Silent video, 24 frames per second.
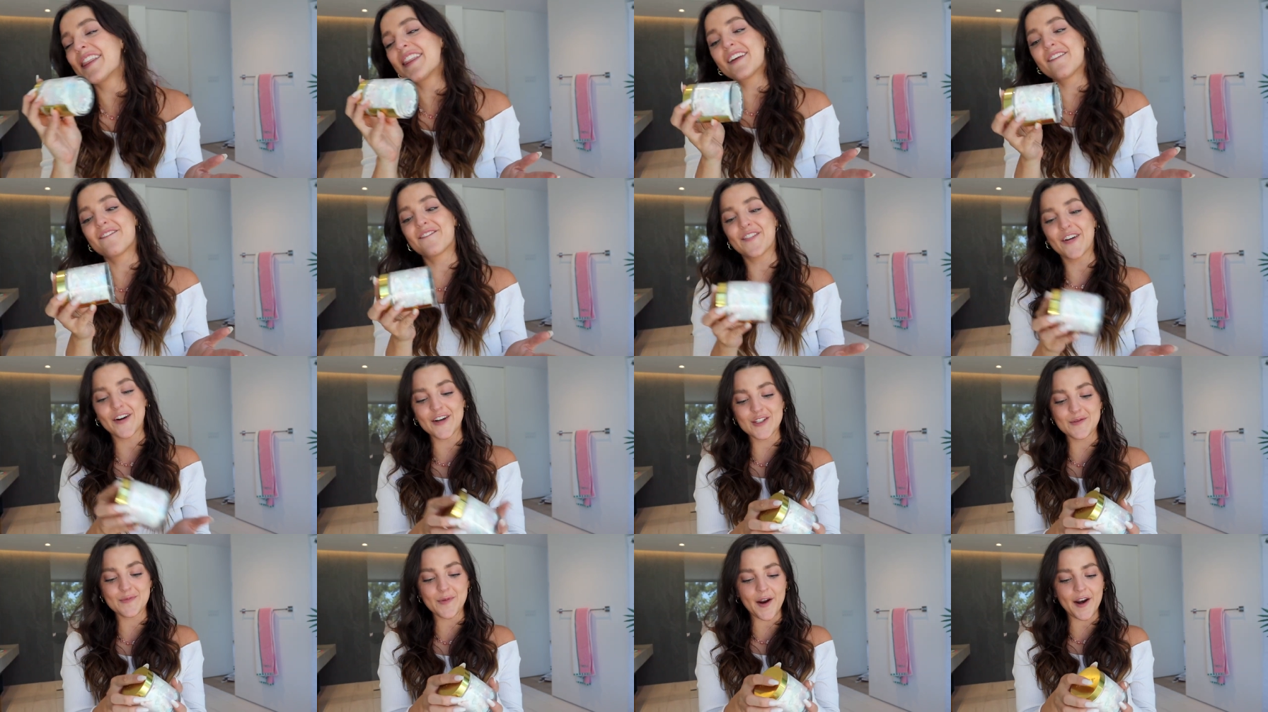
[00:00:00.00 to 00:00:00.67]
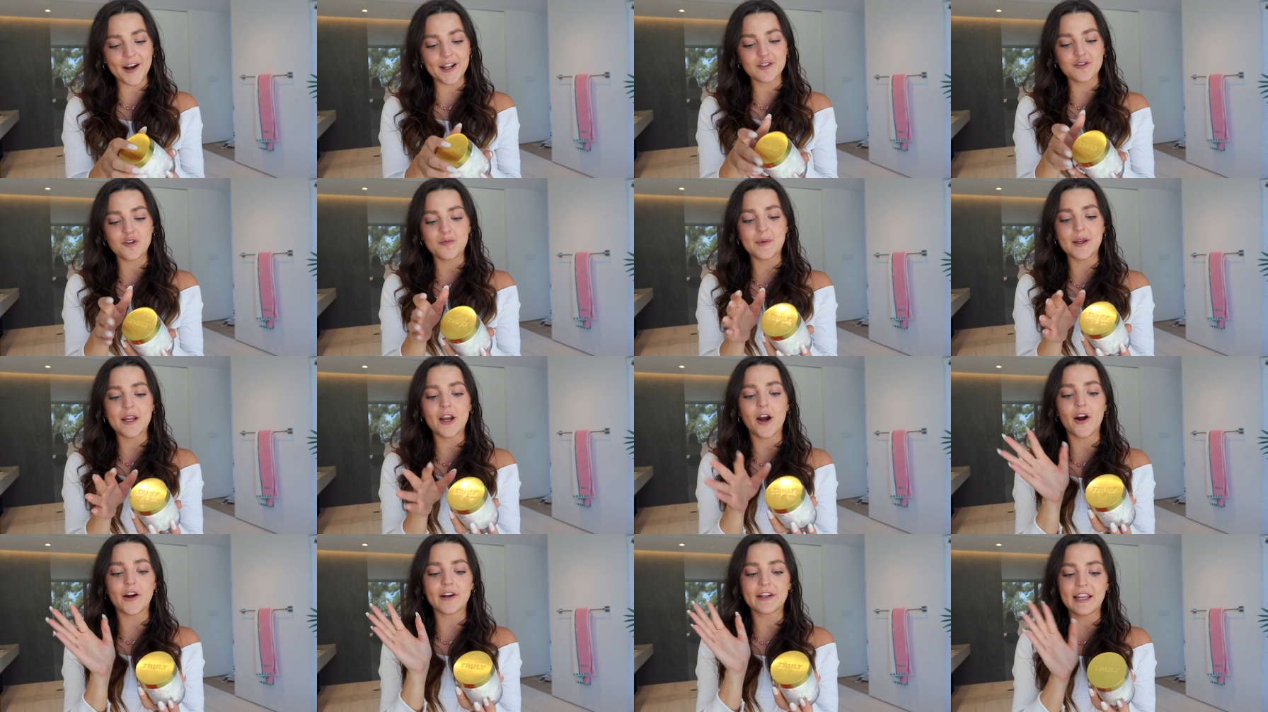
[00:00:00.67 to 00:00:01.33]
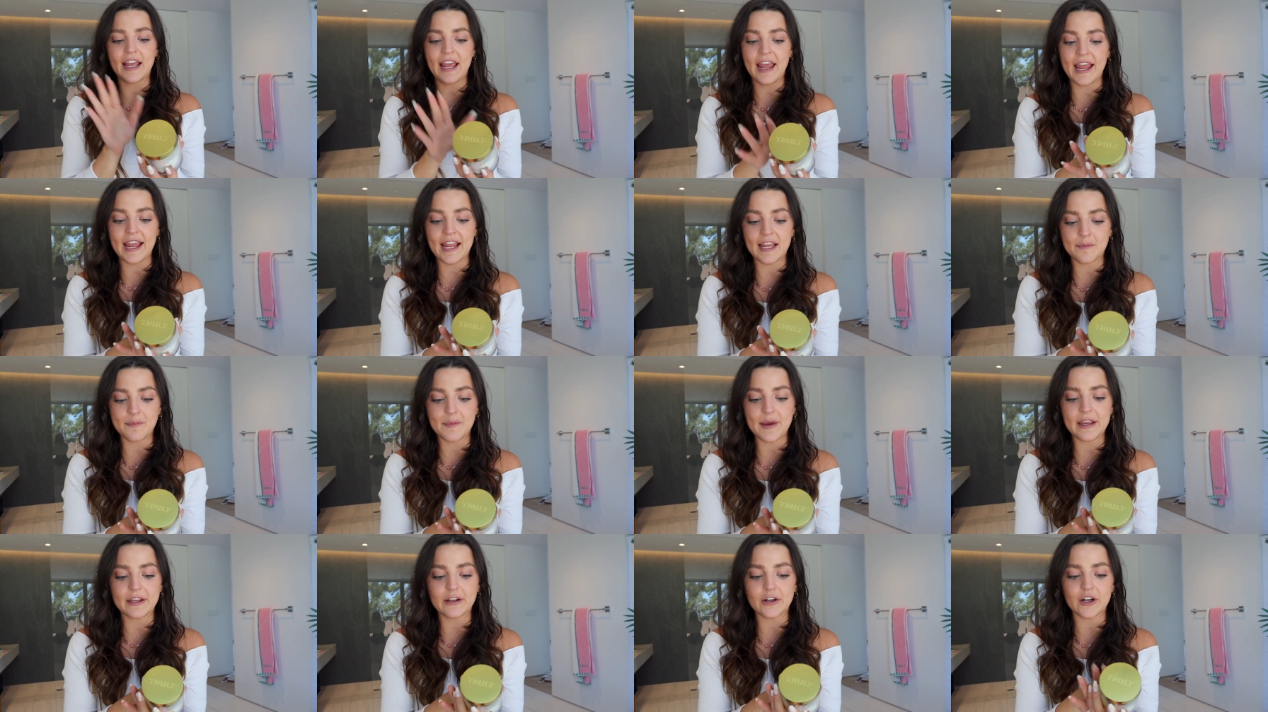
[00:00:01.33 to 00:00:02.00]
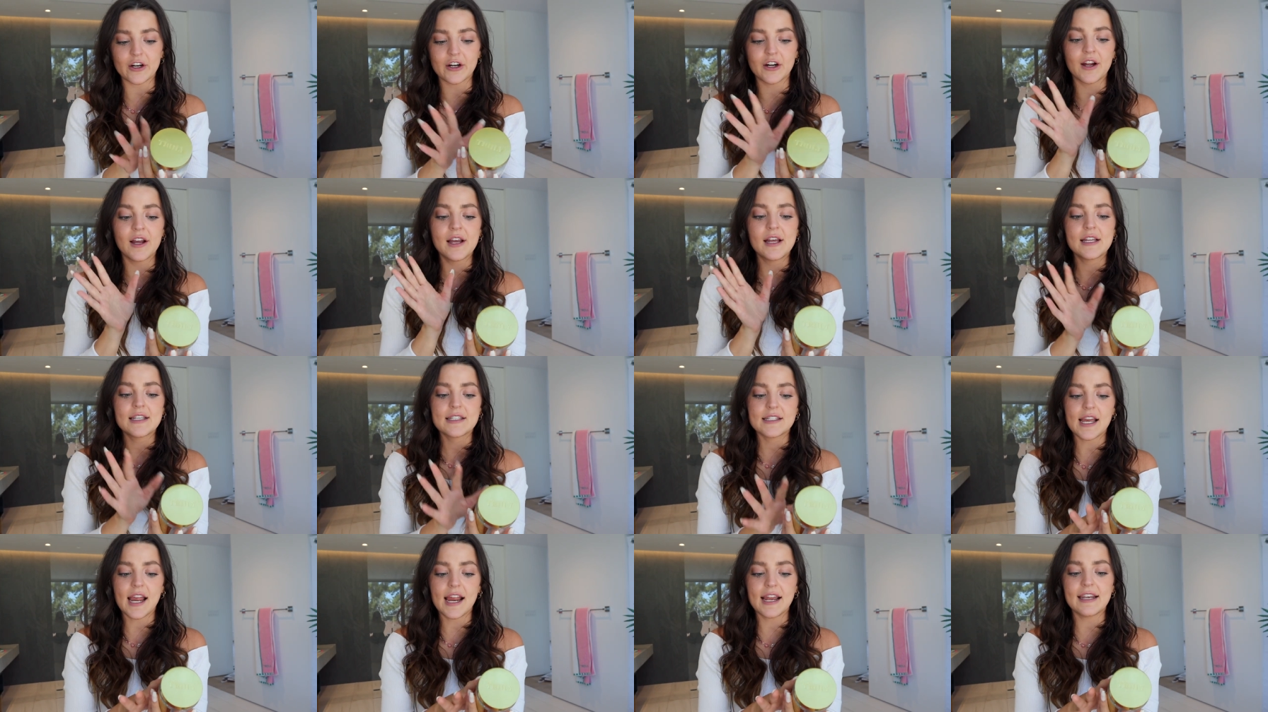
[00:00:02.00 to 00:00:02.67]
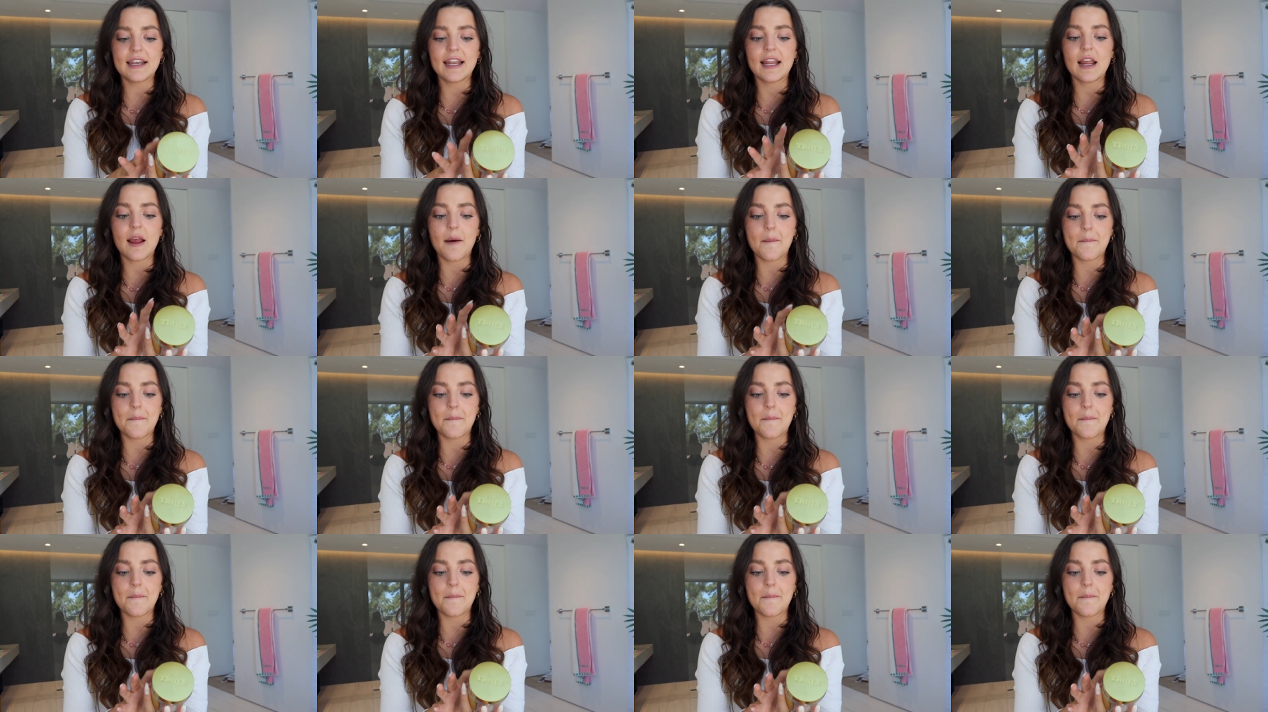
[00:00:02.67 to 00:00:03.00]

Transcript: the first product would be our Cake Maker Tightening